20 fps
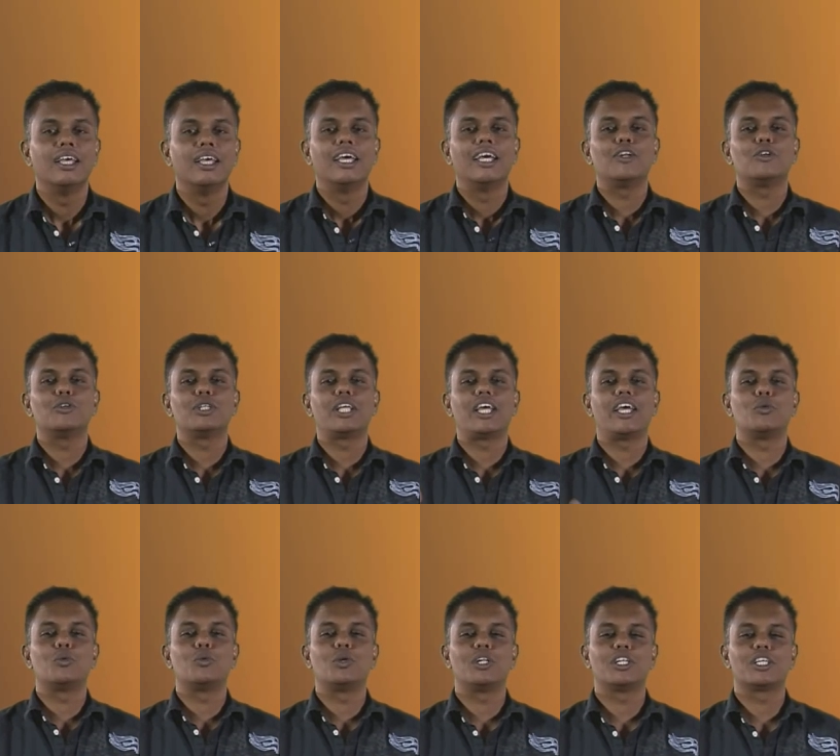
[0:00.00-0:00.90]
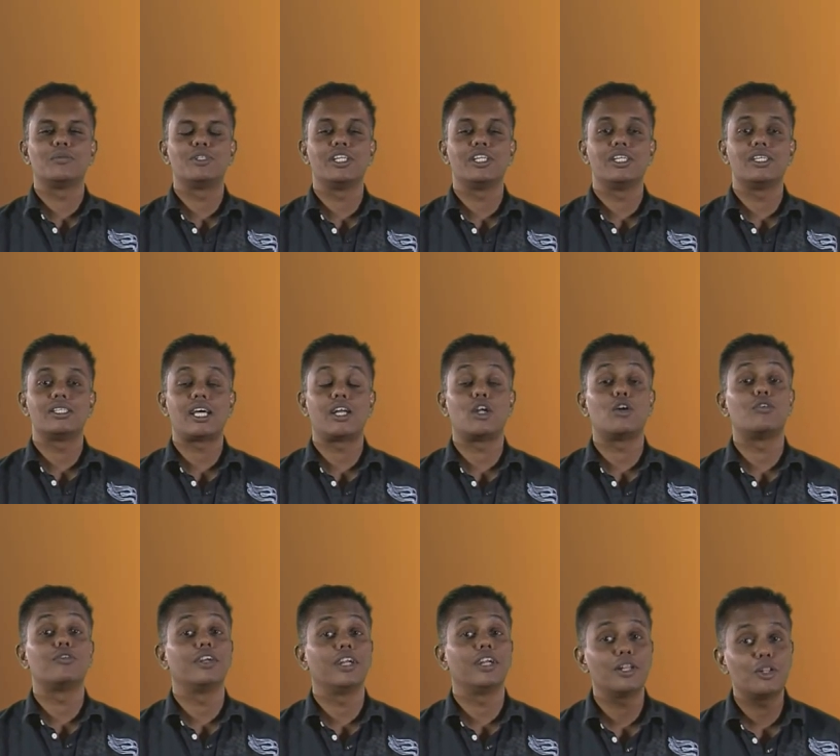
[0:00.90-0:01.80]
Hello there and welcome to the start
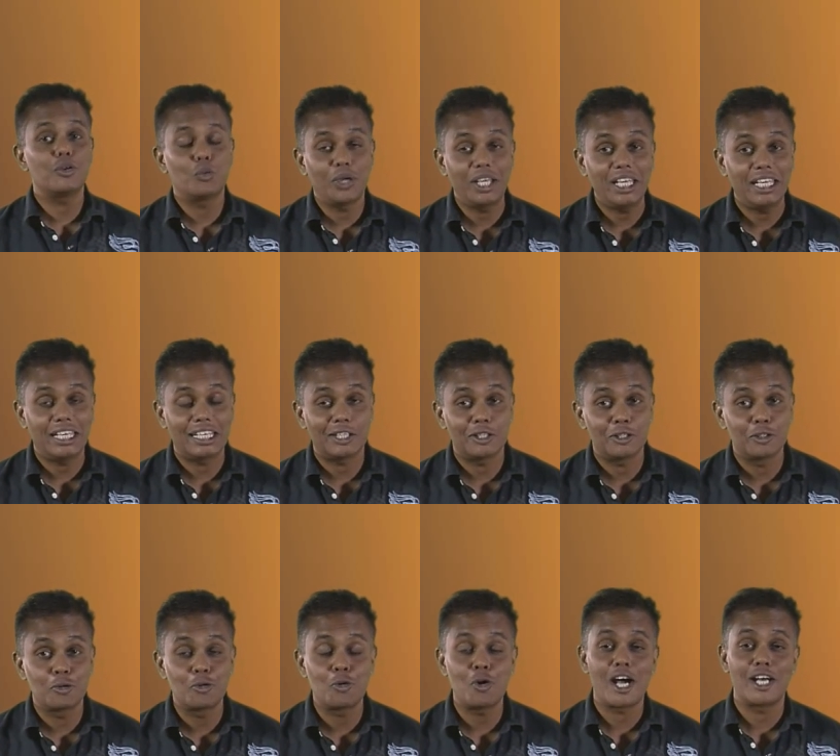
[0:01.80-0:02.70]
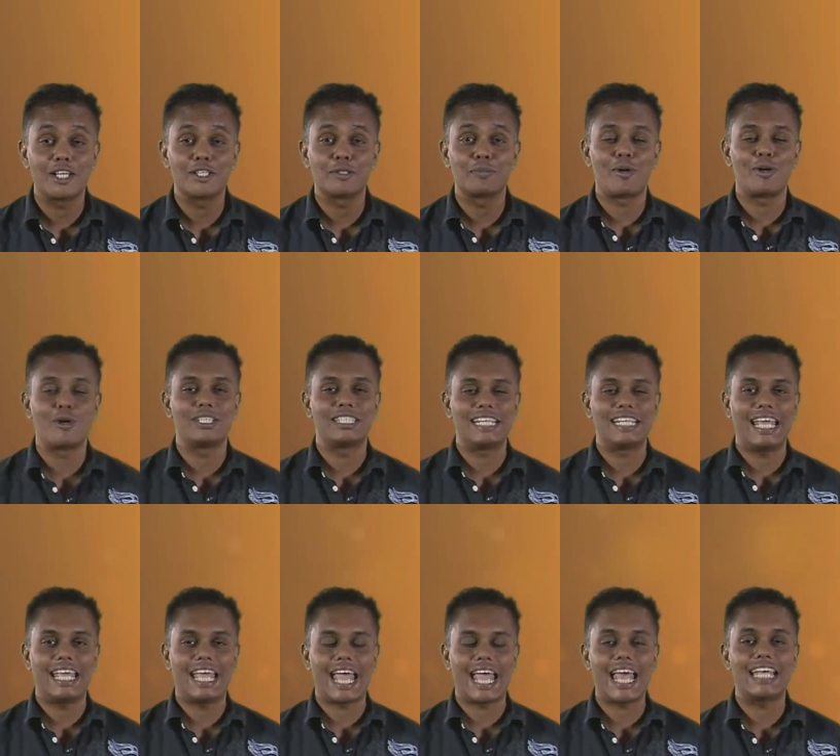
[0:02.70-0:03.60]
of another week on Hoohaa Sports
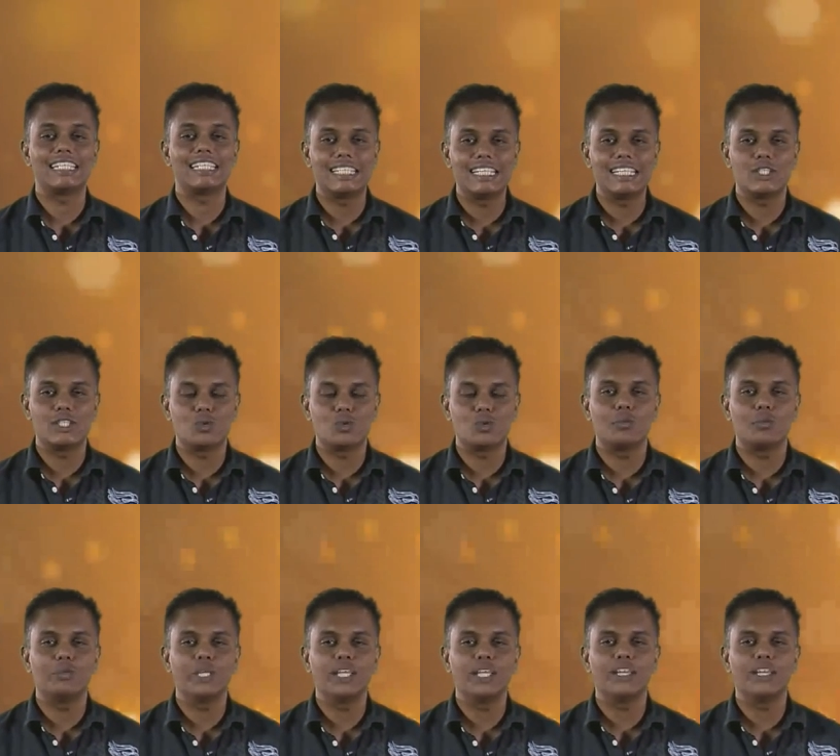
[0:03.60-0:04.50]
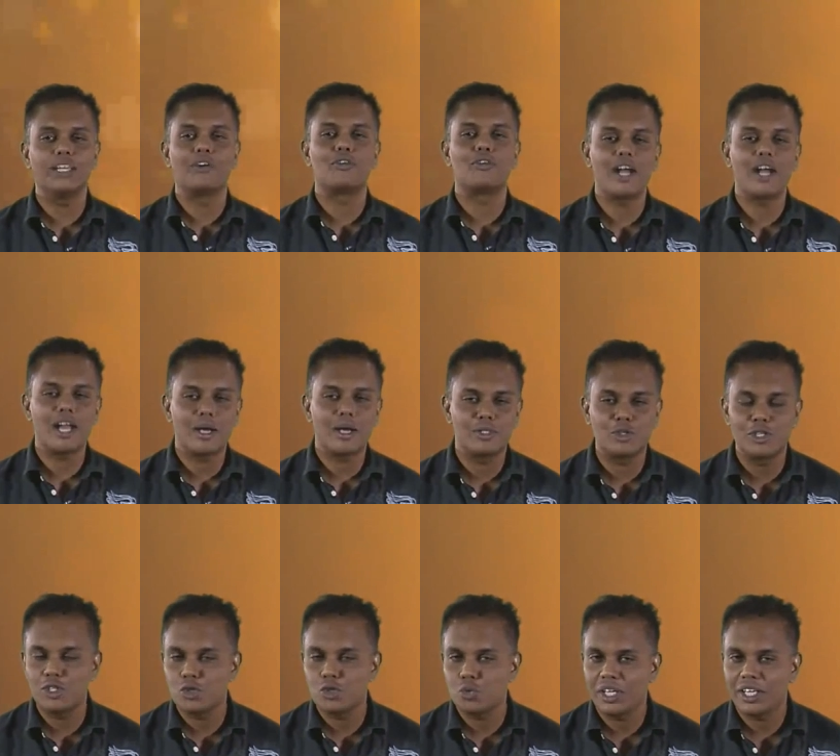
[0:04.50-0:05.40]
Today, as this will be the run-up to
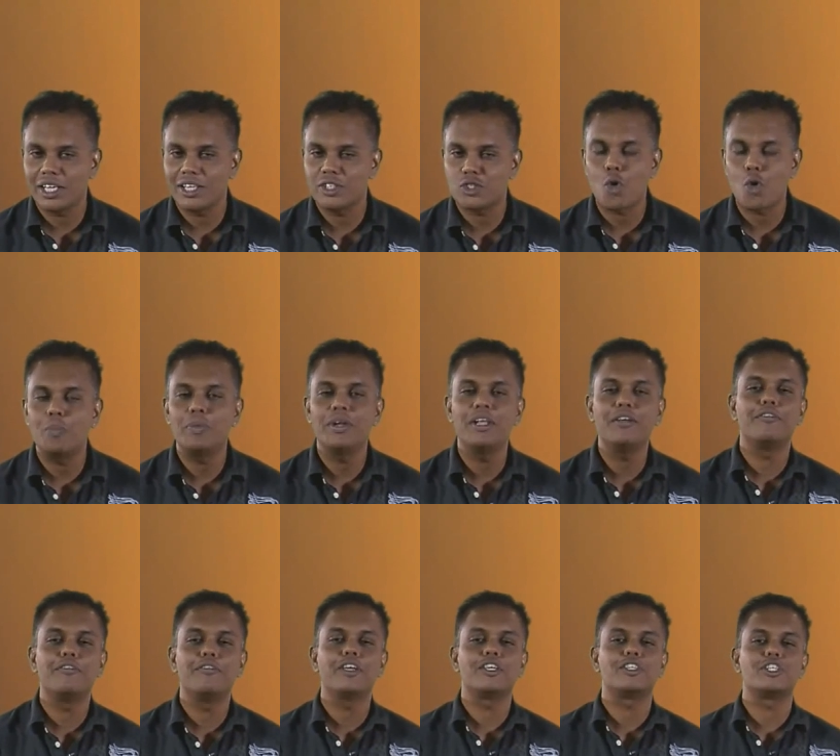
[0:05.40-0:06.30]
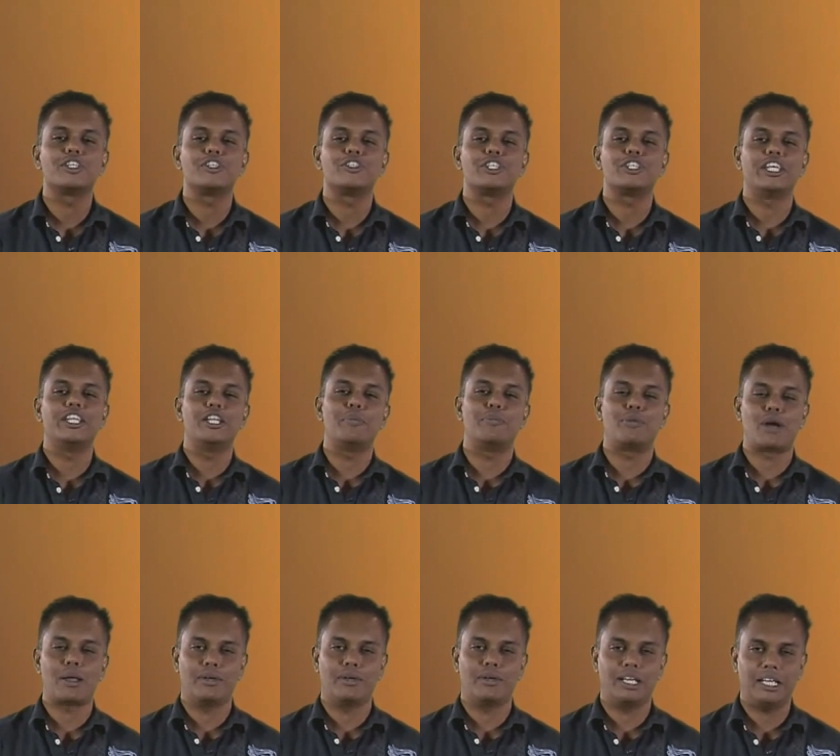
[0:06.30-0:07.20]
this weekend's opening fixtures in the
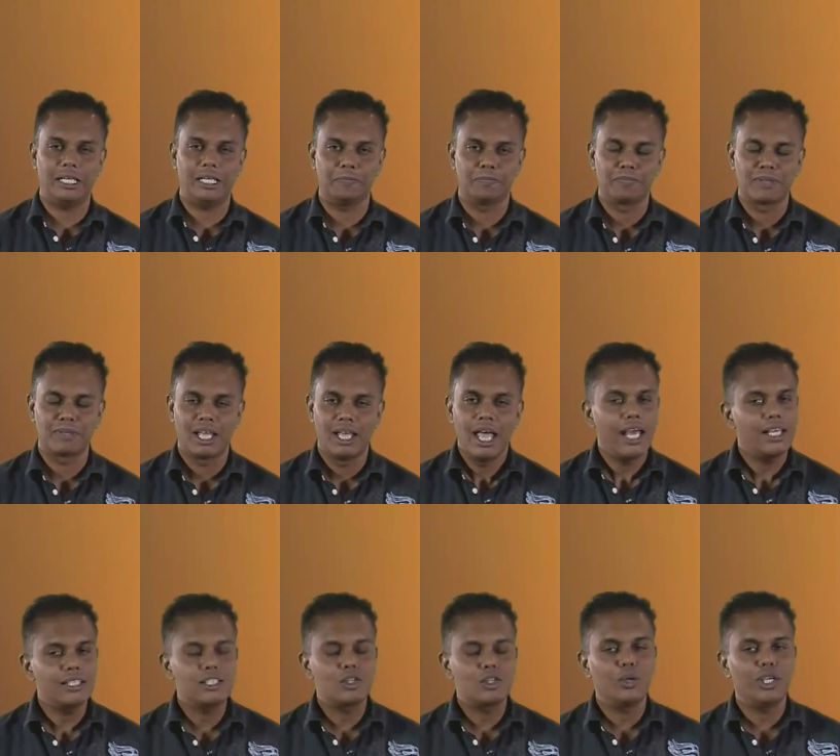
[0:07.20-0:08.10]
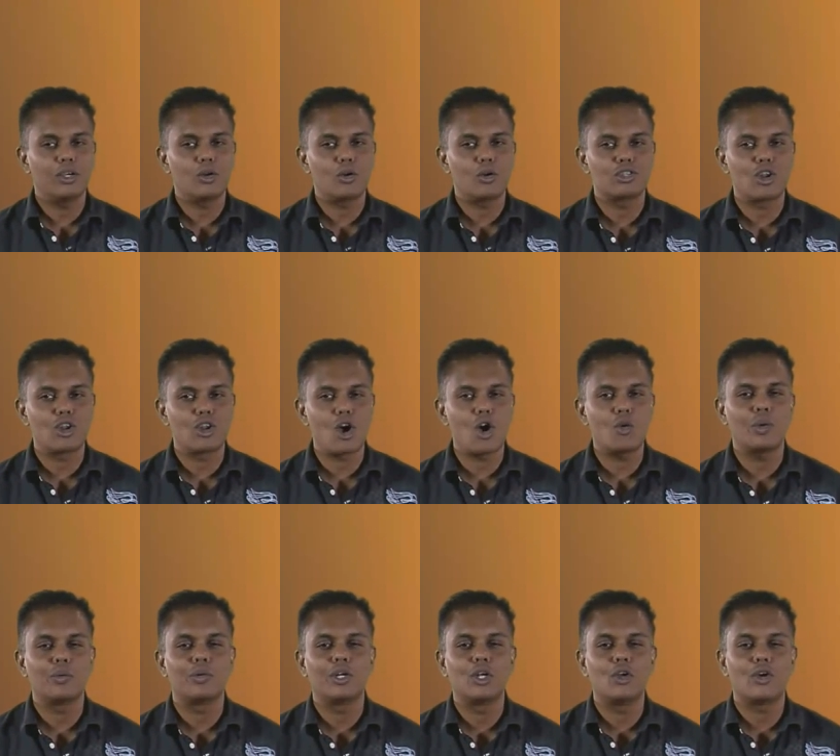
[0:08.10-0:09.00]
Premier League. As the week goes along,
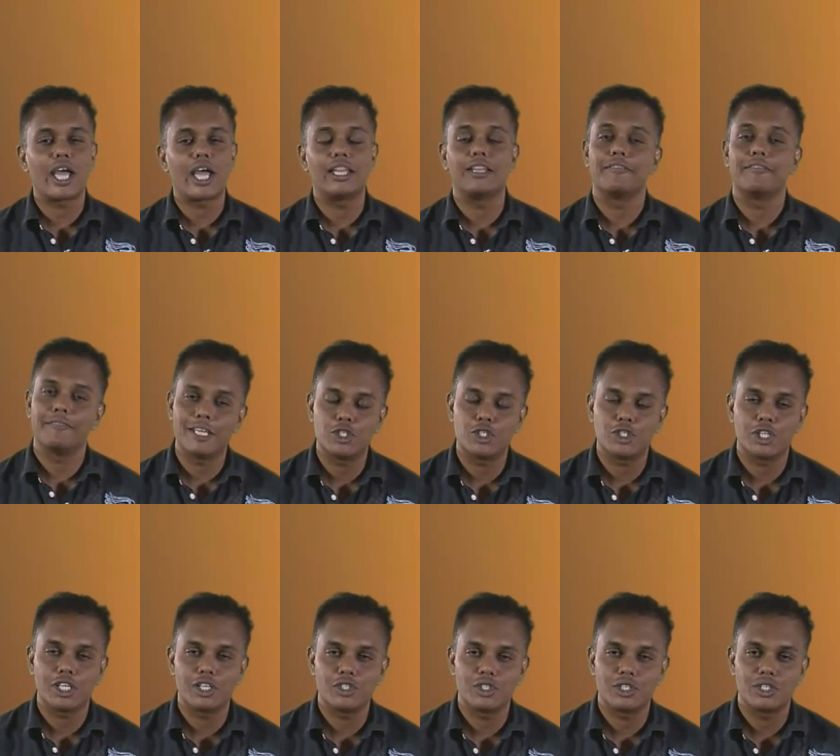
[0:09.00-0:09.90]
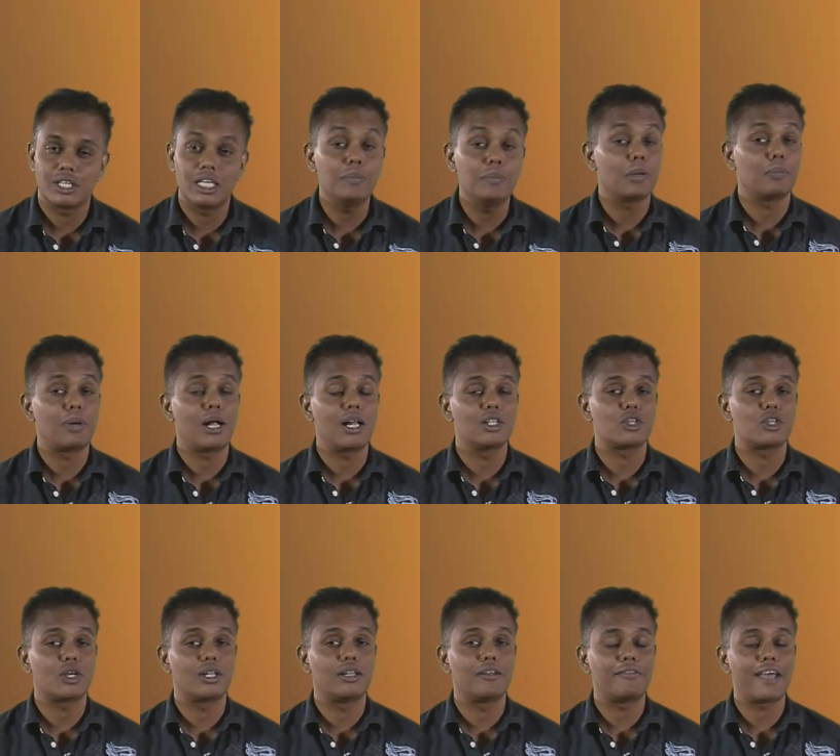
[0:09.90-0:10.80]
we will look at the fixtures, keep a pulse
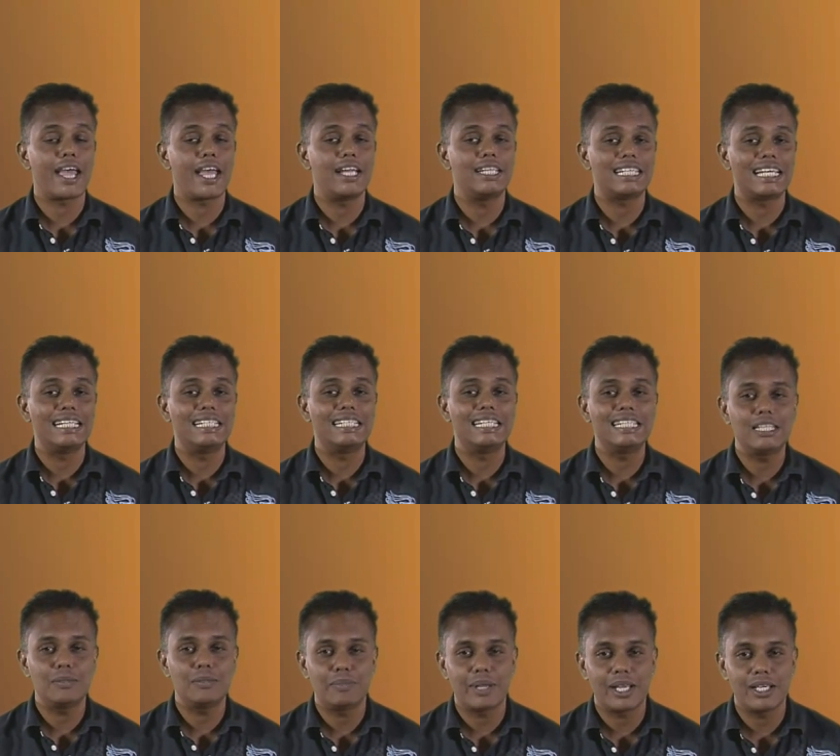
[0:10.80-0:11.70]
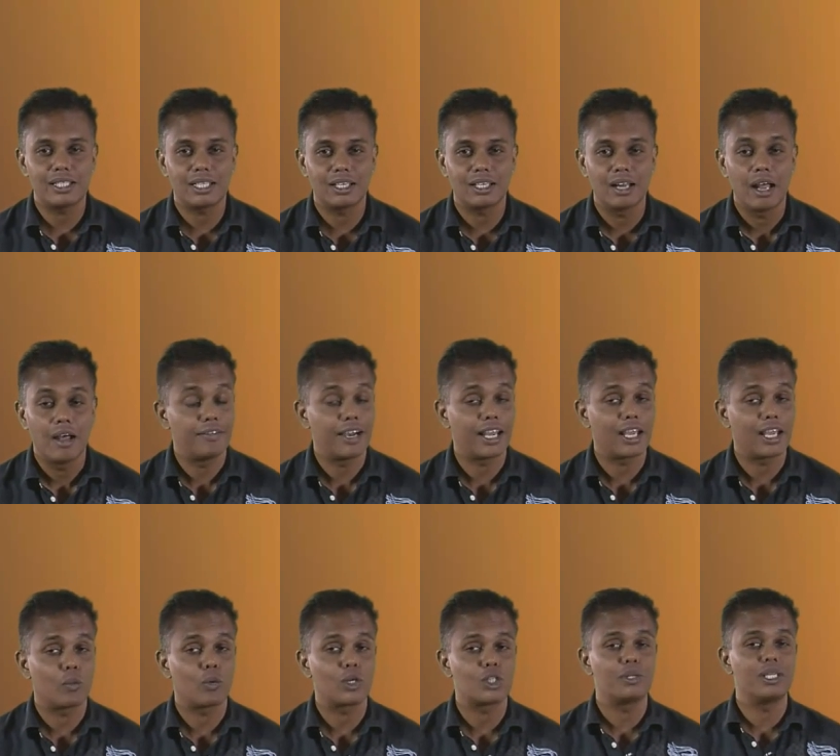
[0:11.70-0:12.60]
on the fans' anticipation via
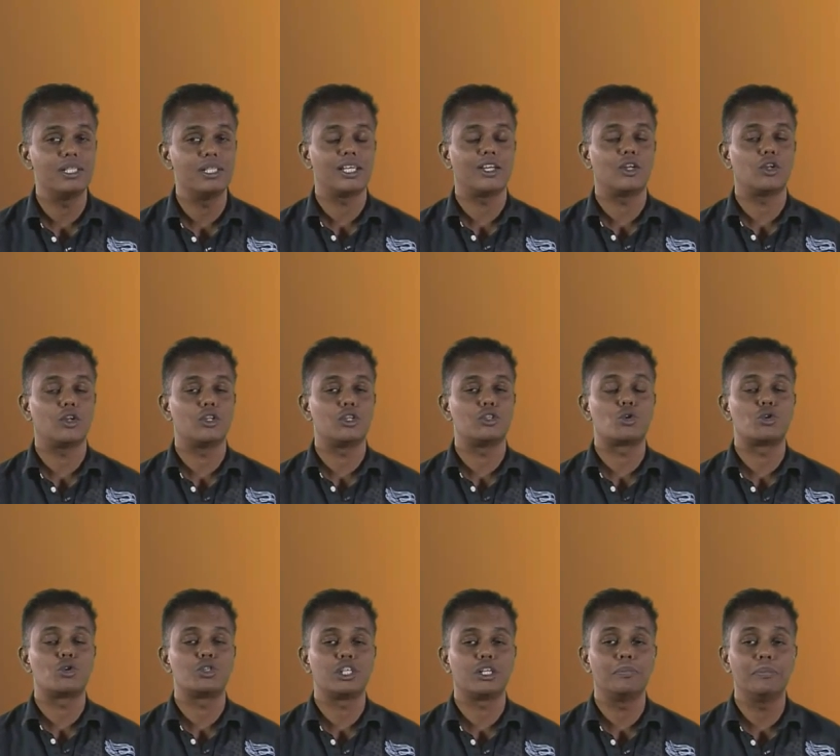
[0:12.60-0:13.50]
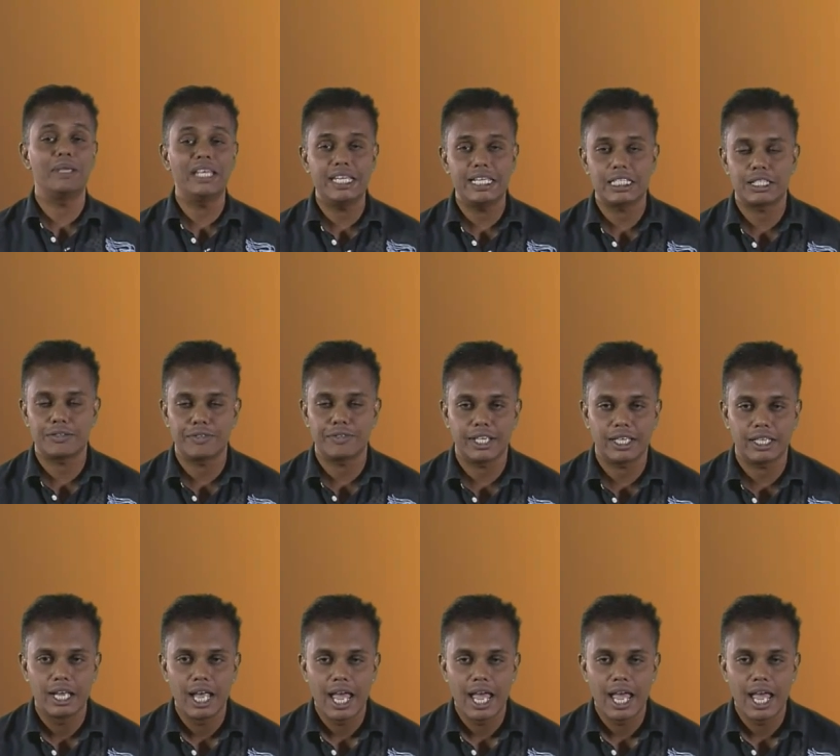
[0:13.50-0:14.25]
what's been said on the social media sphere,